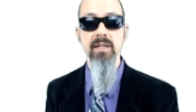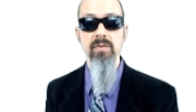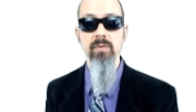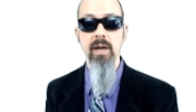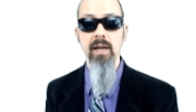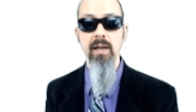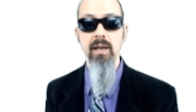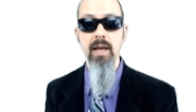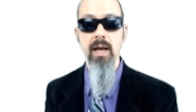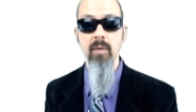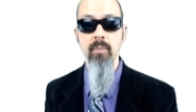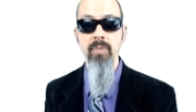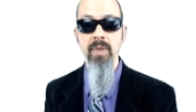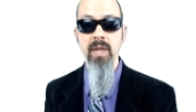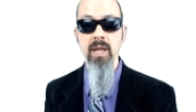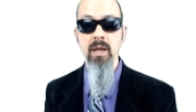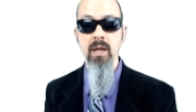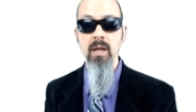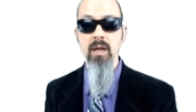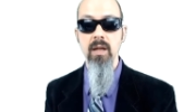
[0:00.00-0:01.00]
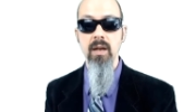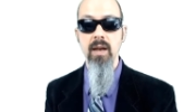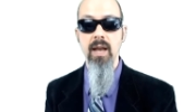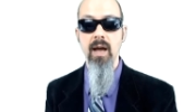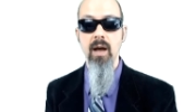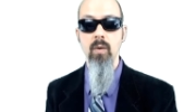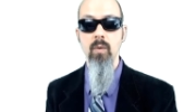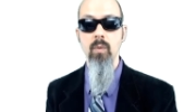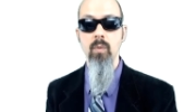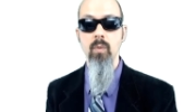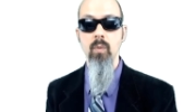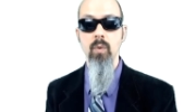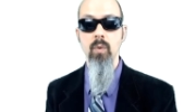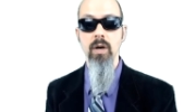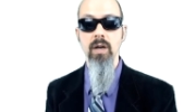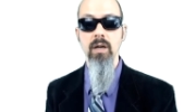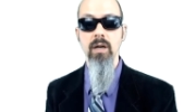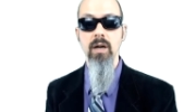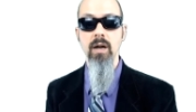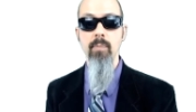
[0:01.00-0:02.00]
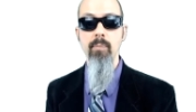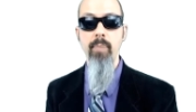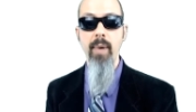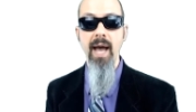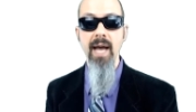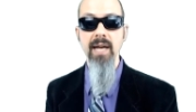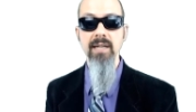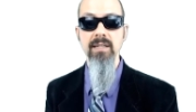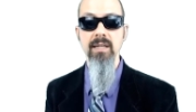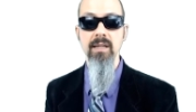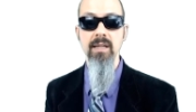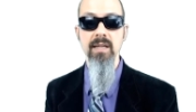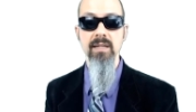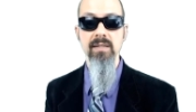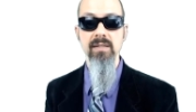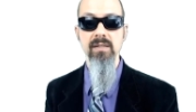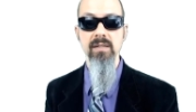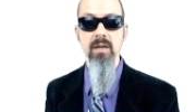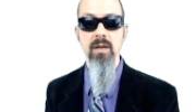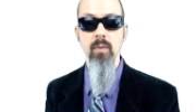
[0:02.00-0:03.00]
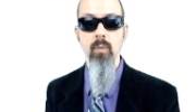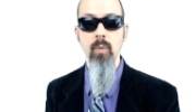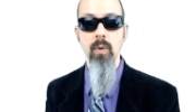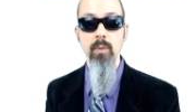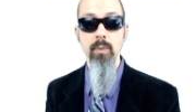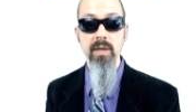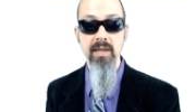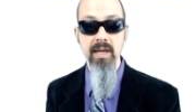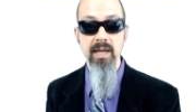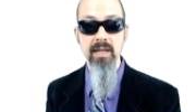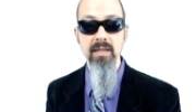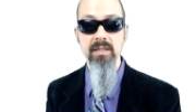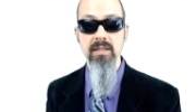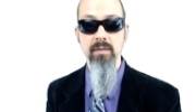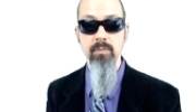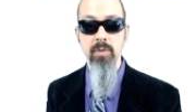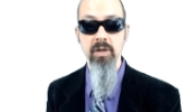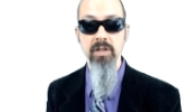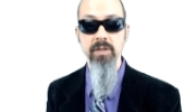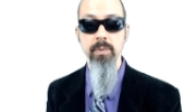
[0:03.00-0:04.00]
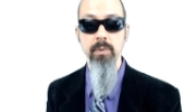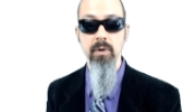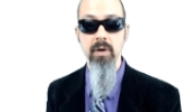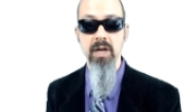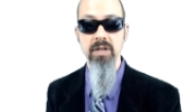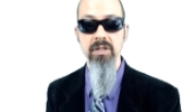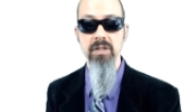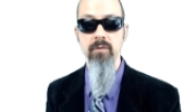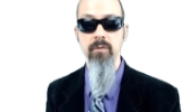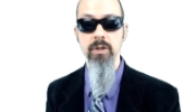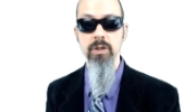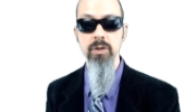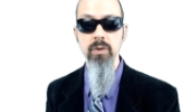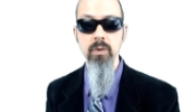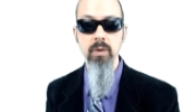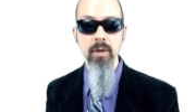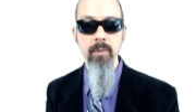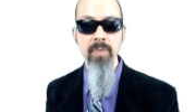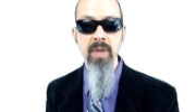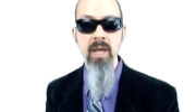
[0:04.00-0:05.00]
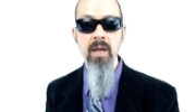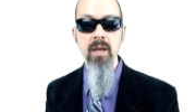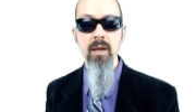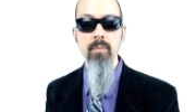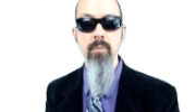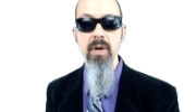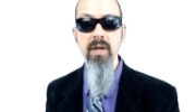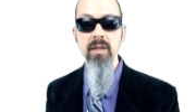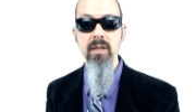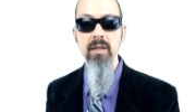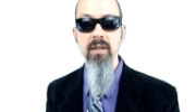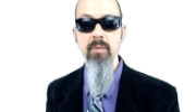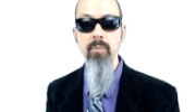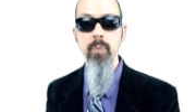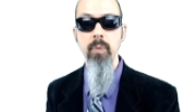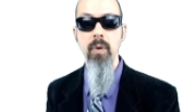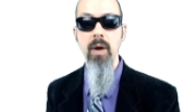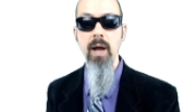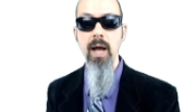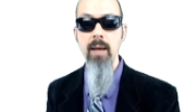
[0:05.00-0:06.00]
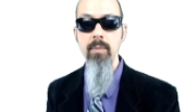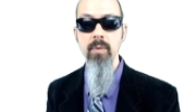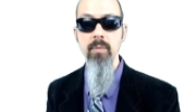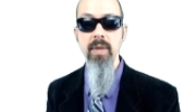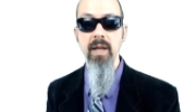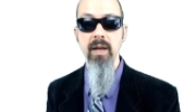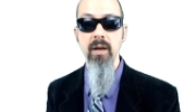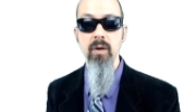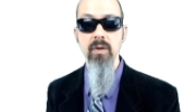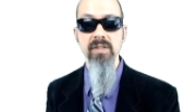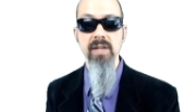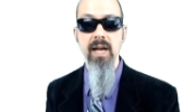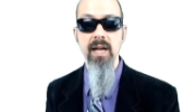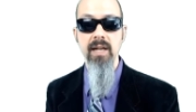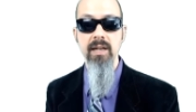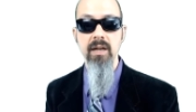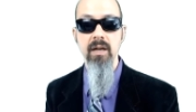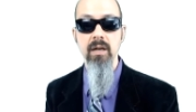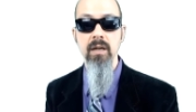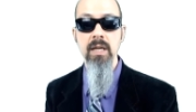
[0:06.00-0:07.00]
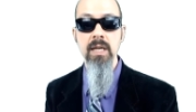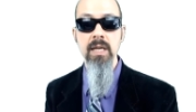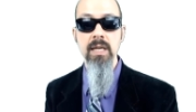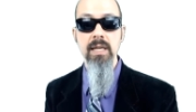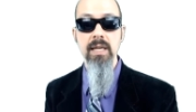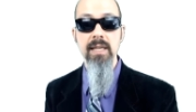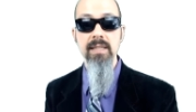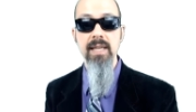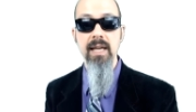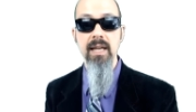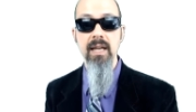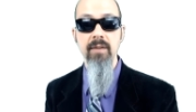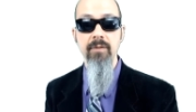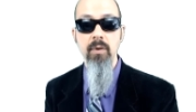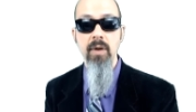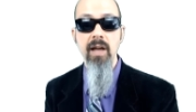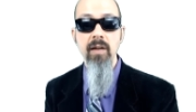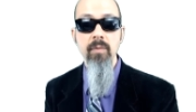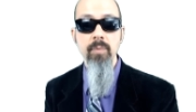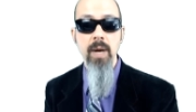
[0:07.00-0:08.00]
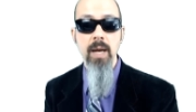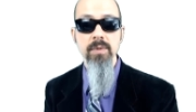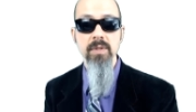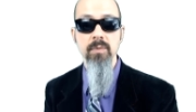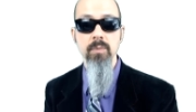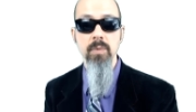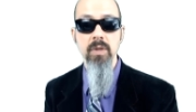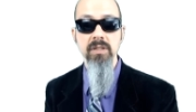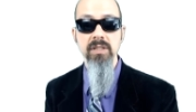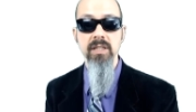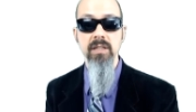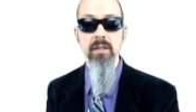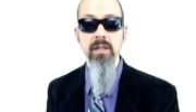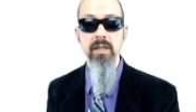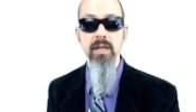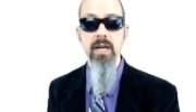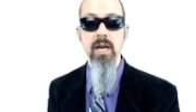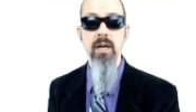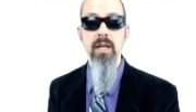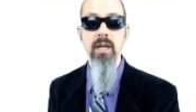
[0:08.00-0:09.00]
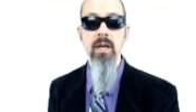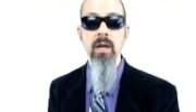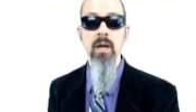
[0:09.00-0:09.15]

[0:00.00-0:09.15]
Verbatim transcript: right now. Now, we're going to come back to this when we get to multiple regression for sure, but the problem that goes on here is that if you have problems with multicollinearity,